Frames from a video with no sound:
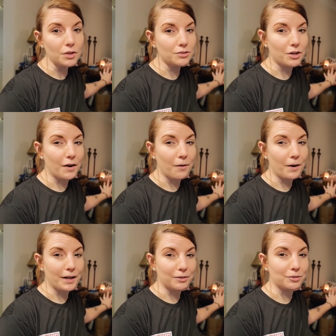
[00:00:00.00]

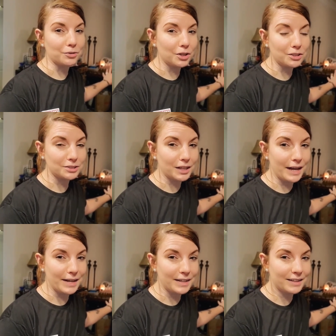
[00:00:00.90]
So it looks
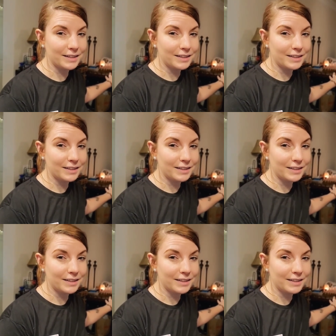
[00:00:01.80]
like